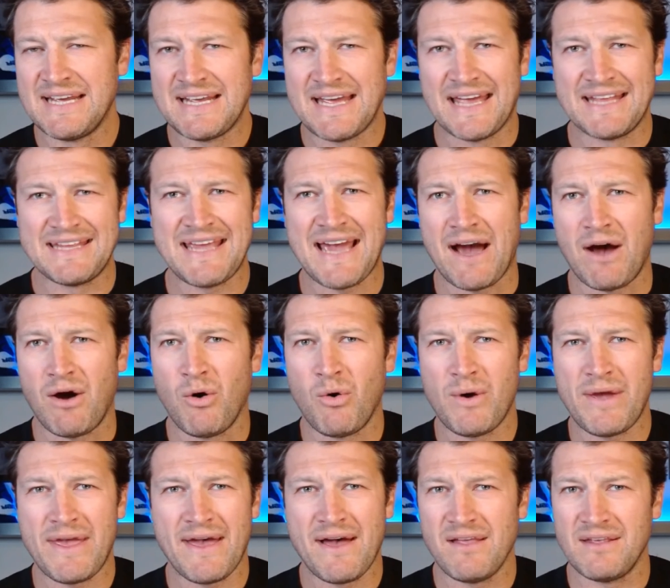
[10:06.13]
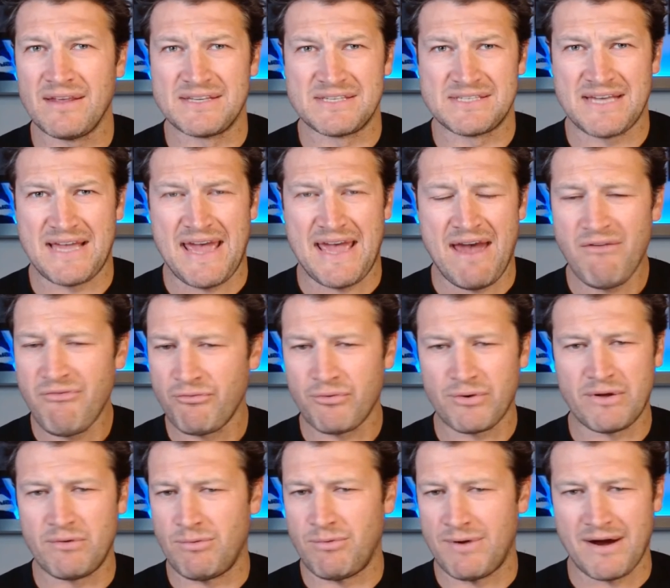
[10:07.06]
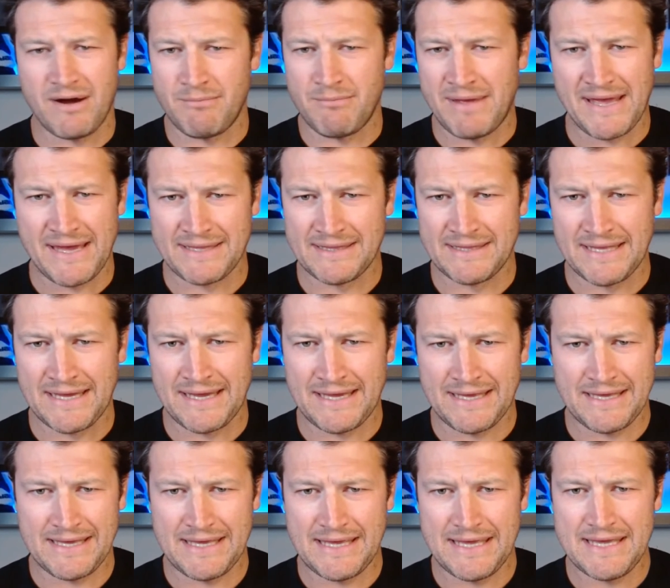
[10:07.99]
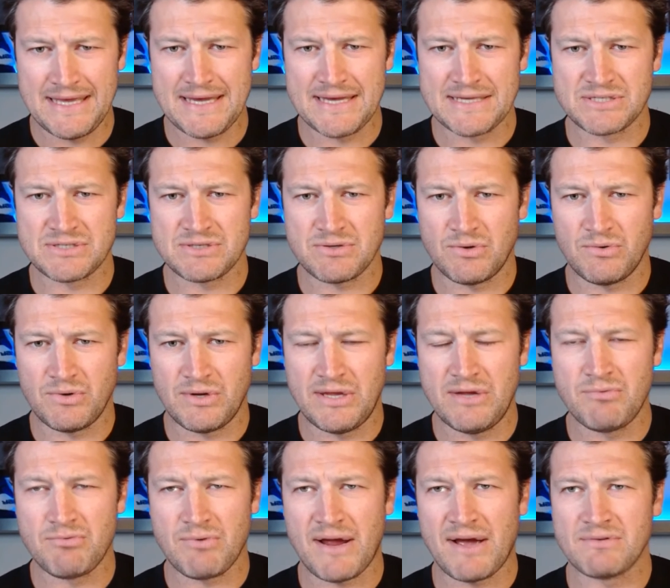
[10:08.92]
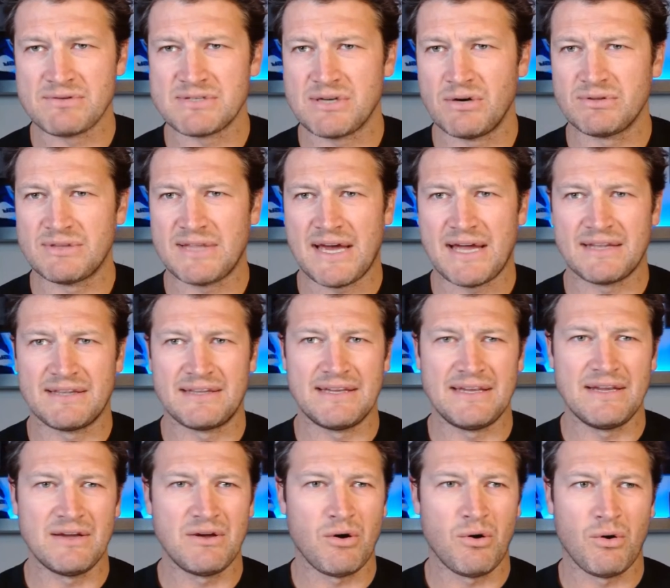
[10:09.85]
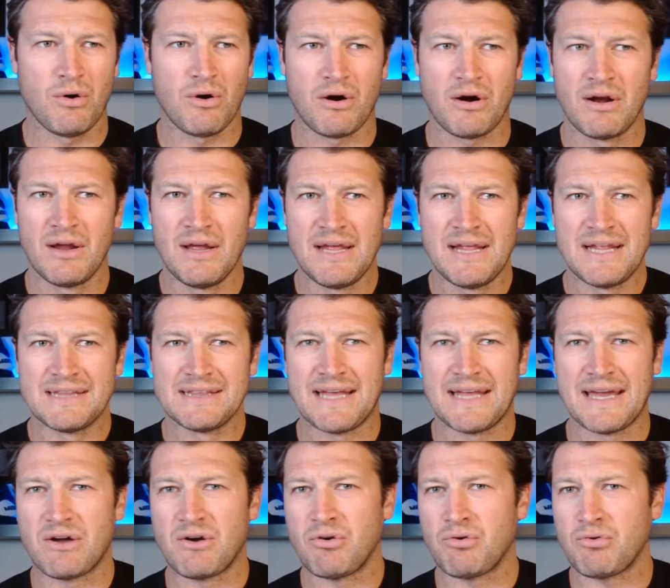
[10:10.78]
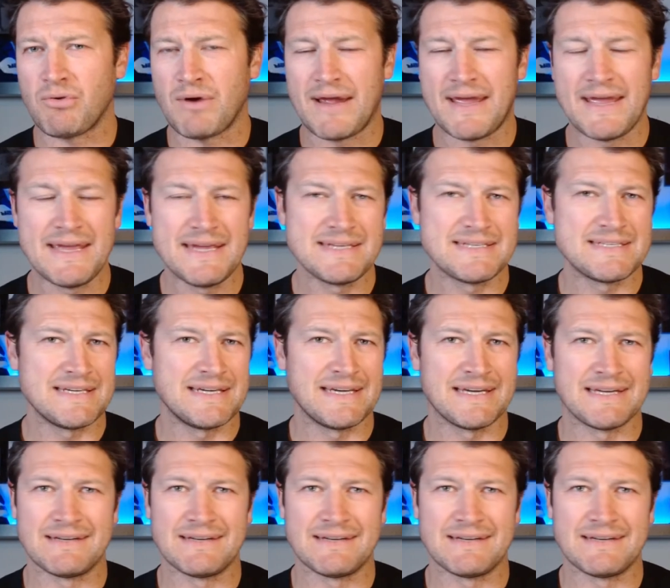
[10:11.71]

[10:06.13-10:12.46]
And yeah, OEL is everywhere, man. Like, he rounds out that decor like crazy.